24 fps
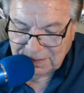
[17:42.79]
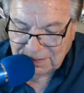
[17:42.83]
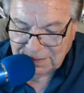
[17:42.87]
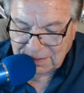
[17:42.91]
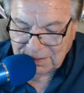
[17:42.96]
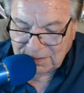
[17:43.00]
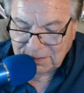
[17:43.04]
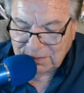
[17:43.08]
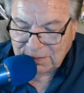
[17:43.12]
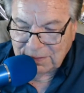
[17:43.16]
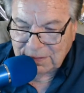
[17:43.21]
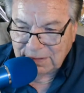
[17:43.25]

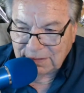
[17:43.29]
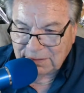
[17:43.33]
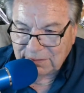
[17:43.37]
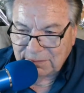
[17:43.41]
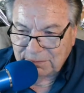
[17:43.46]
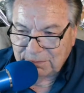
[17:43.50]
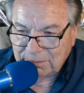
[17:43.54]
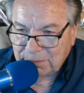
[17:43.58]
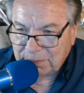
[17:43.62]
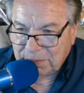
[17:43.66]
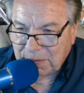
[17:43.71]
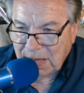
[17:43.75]
You can get
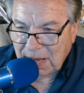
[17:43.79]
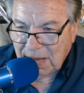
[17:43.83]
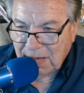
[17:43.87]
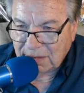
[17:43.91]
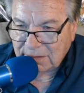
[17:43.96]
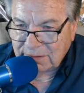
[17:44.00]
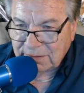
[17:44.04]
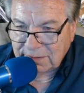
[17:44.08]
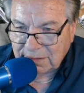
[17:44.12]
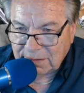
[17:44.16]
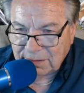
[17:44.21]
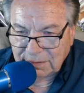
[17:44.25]

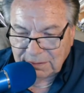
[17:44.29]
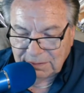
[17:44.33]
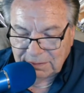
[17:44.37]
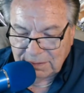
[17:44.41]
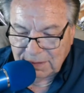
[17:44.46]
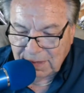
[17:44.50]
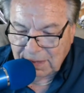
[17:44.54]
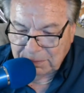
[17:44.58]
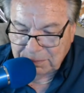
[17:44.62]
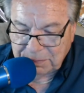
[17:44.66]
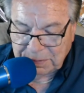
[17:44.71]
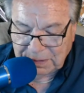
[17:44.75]
blocks that are a
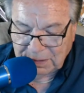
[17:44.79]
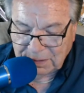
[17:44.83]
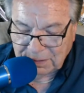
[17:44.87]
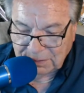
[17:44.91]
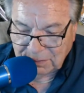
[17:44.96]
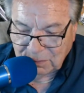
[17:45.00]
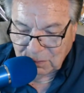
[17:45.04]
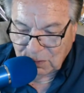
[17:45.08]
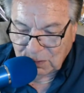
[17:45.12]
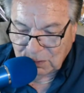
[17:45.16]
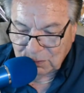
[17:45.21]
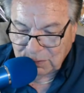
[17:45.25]
lot better
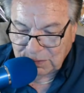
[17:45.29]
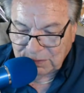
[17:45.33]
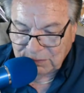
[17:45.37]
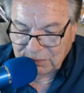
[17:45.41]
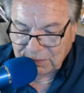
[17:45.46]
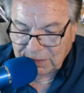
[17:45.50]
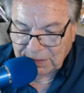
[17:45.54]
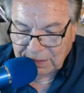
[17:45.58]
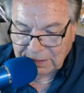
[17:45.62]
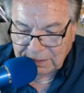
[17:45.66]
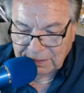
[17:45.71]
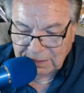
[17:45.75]
than what we
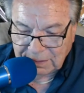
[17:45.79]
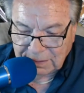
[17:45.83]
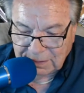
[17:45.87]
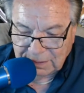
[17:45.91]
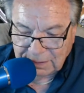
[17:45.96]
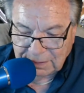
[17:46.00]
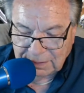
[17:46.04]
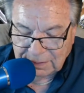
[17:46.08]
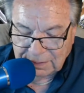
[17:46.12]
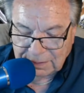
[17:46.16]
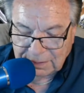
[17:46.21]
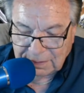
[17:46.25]
ran,
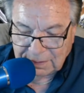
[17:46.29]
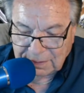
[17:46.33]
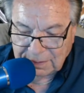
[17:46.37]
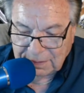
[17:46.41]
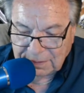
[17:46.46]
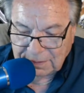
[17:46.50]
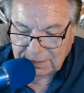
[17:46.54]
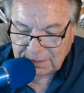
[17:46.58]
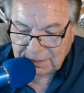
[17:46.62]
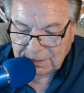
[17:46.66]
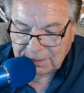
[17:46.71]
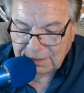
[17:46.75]

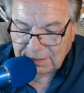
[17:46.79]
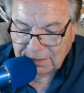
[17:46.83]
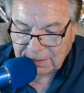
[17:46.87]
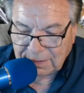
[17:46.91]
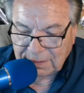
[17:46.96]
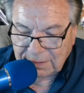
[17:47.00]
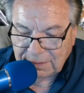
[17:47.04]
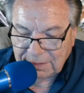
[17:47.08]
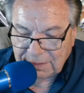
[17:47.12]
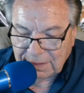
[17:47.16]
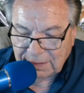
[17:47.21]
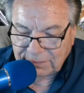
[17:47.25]
and
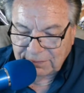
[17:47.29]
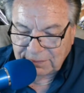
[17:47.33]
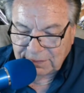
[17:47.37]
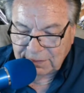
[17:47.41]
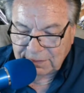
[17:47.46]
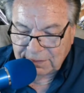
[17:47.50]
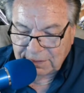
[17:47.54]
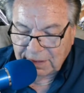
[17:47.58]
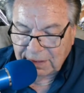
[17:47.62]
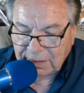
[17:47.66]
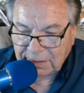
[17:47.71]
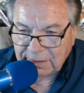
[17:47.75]
that's the
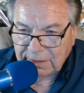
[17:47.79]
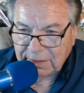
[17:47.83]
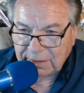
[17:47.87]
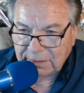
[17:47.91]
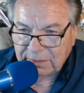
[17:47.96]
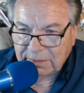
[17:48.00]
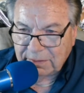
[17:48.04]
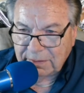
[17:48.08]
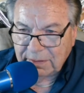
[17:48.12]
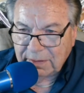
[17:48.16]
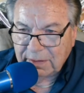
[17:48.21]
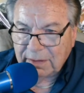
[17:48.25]
thing
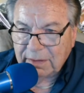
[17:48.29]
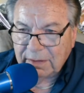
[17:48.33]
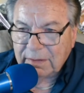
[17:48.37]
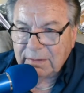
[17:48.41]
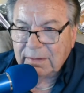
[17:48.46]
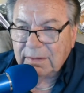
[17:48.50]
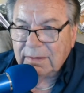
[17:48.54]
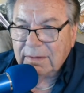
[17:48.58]
that